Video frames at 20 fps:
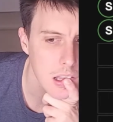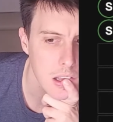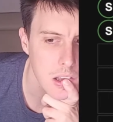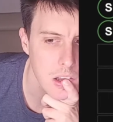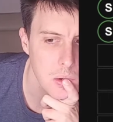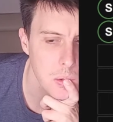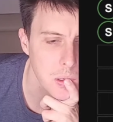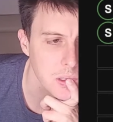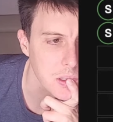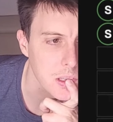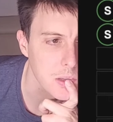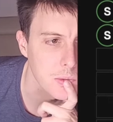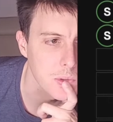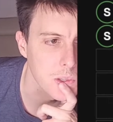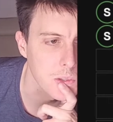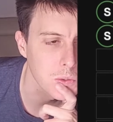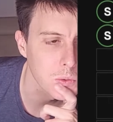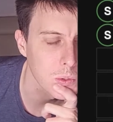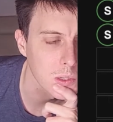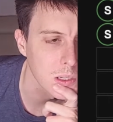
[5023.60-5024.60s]
I hope it's
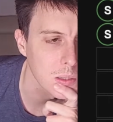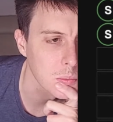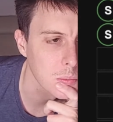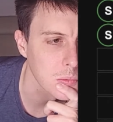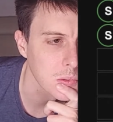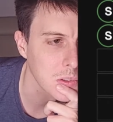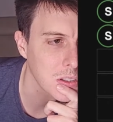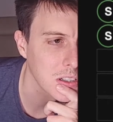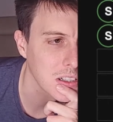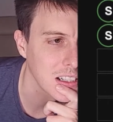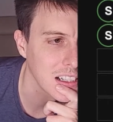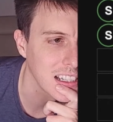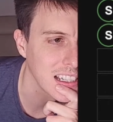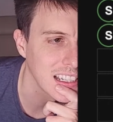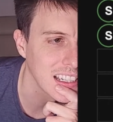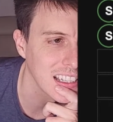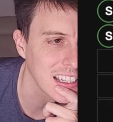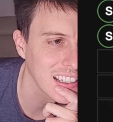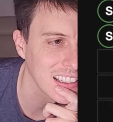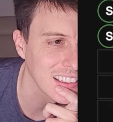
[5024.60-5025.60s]
obvious what I'm
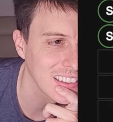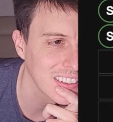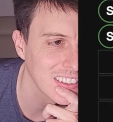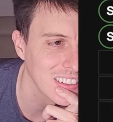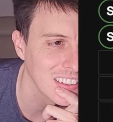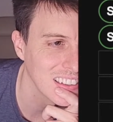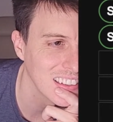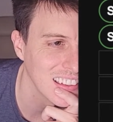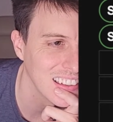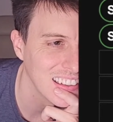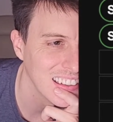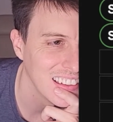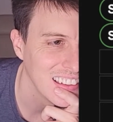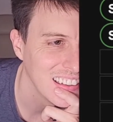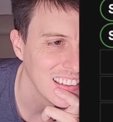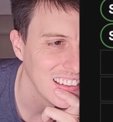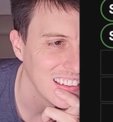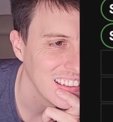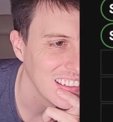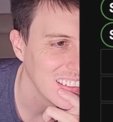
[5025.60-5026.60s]
trying to
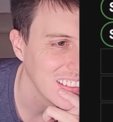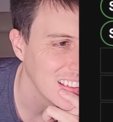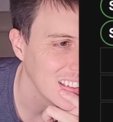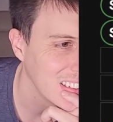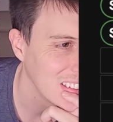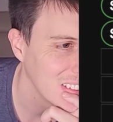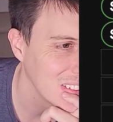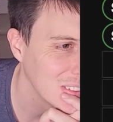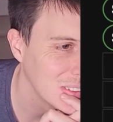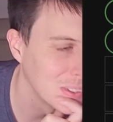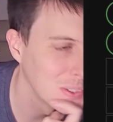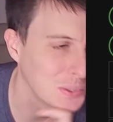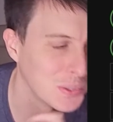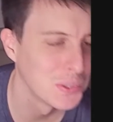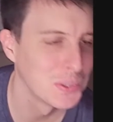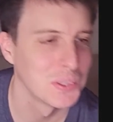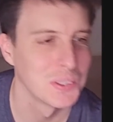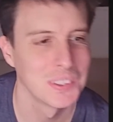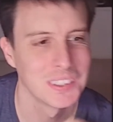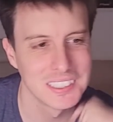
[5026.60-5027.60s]

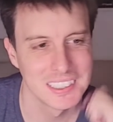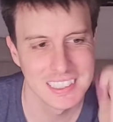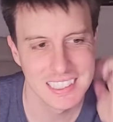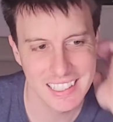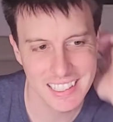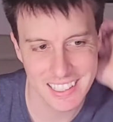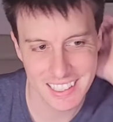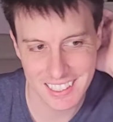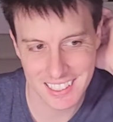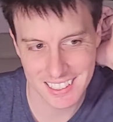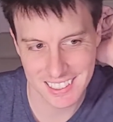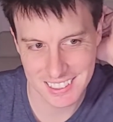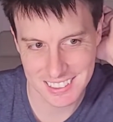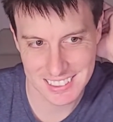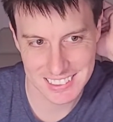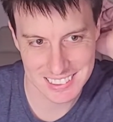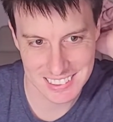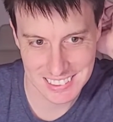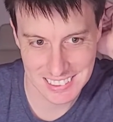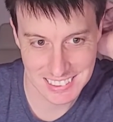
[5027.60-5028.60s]
do
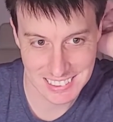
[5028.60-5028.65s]
here.